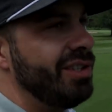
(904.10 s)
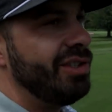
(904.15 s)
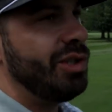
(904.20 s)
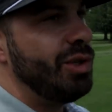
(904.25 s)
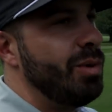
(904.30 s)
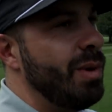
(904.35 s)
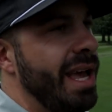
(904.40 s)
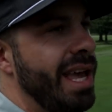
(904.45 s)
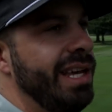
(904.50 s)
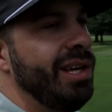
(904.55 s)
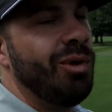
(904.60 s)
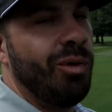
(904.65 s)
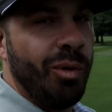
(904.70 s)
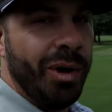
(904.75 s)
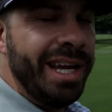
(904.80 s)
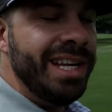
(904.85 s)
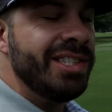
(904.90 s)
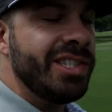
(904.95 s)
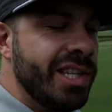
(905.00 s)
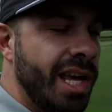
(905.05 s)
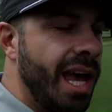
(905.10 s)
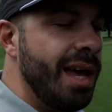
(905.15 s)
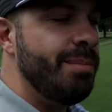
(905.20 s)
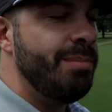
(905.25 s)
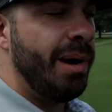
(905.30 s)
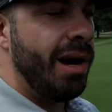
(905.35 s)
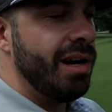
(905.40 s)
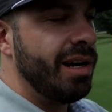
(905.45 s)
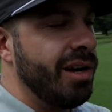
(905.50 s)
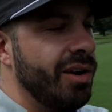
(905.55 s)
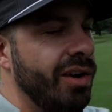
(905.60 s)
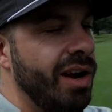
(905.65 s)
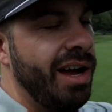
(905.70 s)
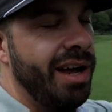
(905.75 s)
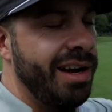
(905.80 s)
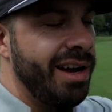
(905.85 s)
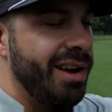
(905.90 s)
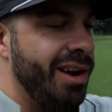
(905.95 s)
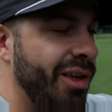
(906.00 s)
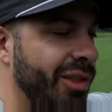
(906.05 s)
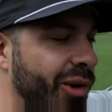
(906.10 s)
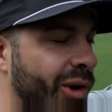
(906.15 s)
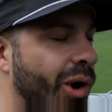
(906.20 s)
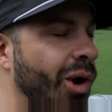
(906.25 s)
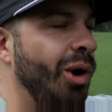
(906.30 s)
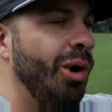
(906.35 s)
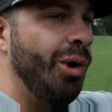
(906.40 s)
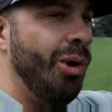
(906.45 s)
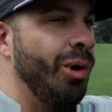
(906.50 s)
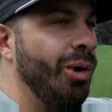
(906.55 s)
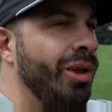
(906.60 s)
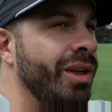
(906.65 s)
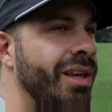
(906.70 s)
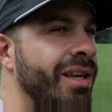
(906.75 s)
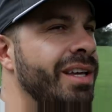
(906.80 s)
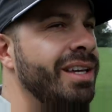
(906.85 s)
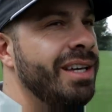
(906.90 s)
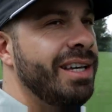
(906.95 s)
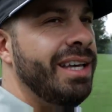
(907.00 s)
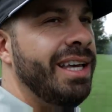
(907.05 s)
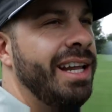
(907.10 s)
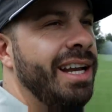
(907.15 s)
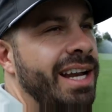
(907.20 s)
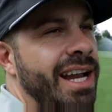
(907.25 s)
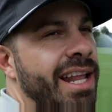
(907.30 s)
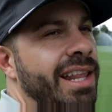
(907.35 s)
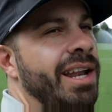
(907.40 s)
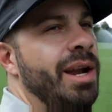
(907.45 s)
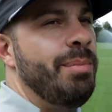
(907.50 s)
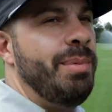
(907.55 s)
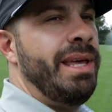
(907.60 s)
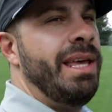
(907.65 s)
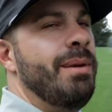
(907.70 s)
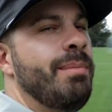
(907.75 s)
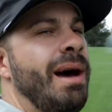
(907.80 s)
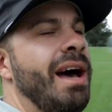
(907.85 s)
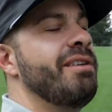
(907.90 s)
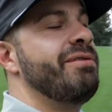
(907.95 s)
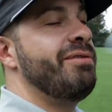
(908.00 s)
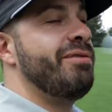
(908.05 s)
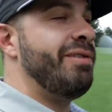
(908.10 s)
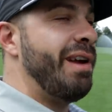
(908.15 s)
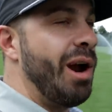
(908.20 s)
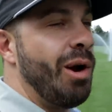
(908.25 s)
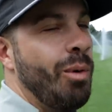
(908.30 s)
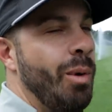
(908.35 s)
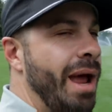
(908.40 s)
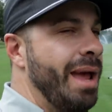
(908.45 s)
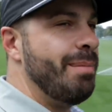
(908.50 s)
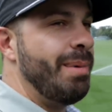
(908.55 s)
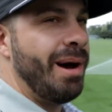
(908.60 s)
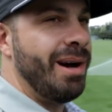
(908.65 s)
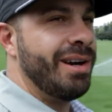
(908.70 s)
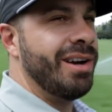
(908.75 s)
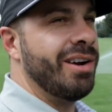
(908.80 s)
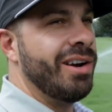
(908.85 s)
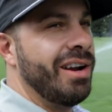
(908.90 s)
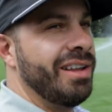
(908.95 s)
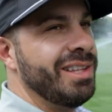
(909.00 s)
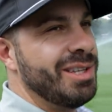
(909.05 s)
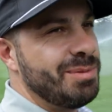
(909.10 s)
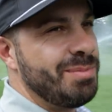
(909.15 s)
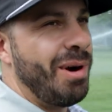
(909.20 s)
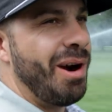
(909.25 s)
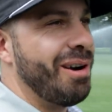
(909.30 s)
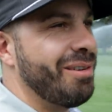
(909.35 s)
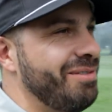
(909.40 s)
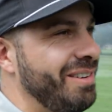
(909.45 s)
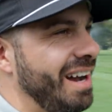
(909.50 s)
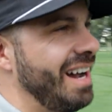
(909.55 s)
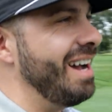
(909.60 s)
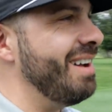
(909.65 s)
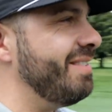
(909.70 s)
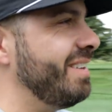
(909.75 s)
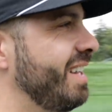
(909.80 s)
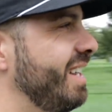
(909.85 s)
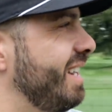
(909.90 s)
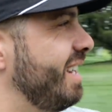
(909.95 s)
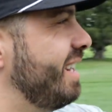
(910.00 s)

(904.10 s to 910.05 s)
into a greenside bunker on another hole, and it ended up being my fairway bunker on this par five.